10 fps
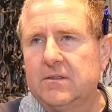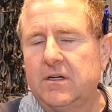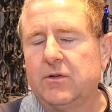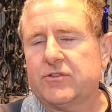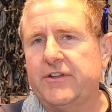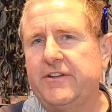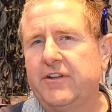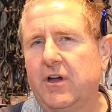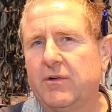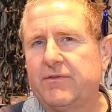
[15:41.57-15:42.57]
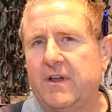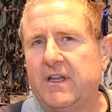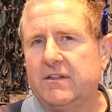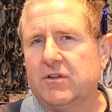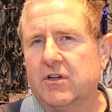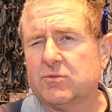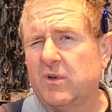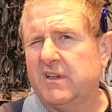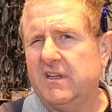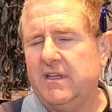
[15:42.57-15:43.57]
I also need to know if uh, you guys
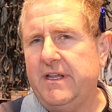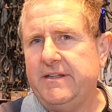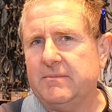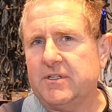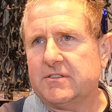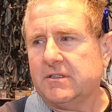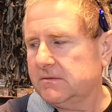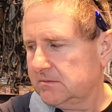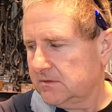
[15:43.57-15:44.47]
want an air temp sensor,